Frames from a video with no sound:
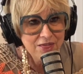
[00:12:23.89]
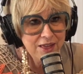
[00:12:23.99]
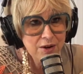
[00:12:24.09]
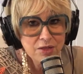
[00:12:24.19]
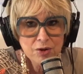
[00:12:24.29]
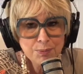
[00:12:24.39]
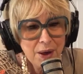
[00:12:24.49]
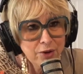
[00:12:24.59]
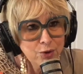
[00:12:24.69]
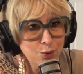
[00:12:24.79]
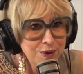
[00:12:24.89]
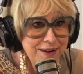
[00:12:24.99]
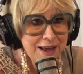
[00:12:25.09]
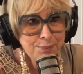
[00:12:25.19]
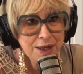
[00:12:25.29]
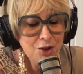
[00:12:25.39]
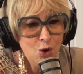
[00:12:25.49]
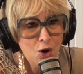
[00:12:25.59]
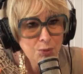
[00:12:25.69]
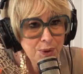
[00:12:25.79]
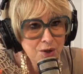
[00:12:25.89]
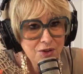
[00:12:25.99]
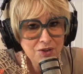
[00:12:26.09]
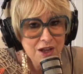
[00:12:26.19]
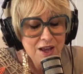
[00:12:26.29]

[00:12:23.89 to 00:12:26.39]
Their mothers would take me along because